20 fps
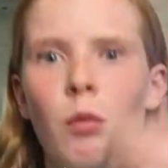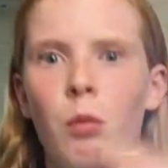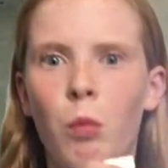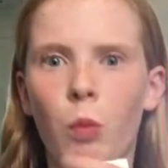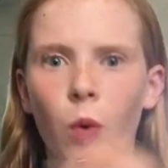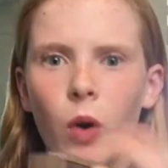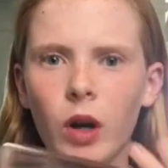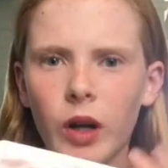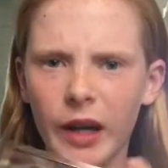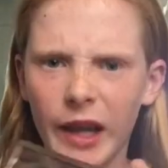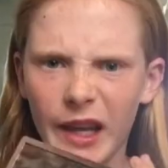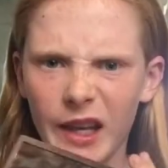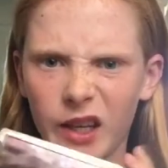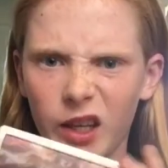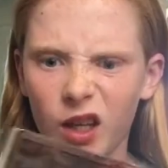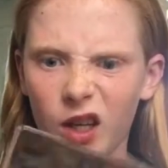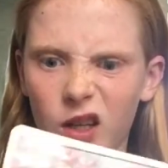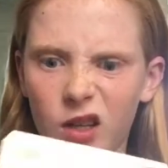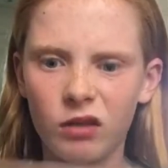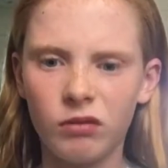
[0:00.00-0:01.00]
More
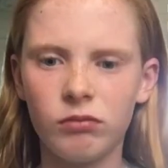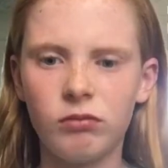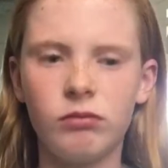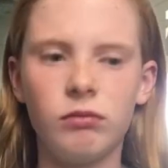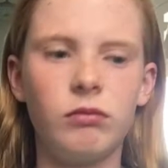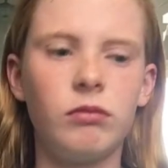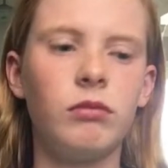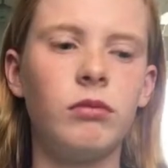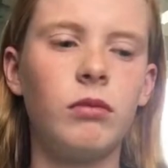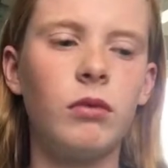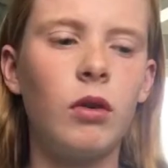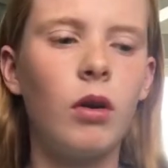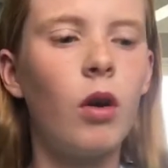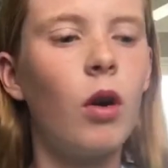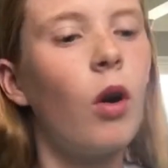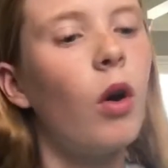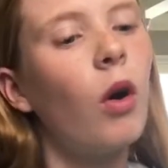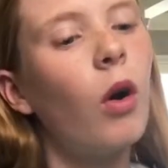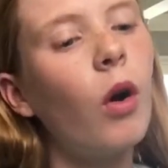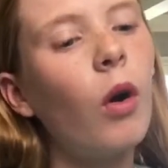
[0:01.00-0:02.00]
Naked,
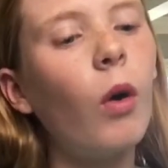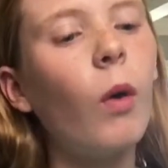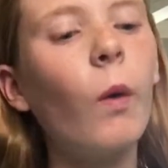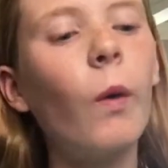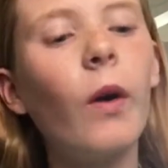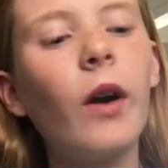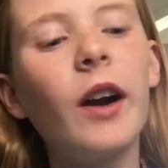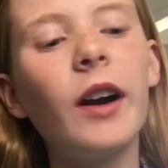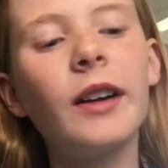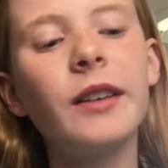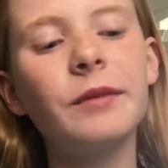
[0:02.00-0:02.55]
or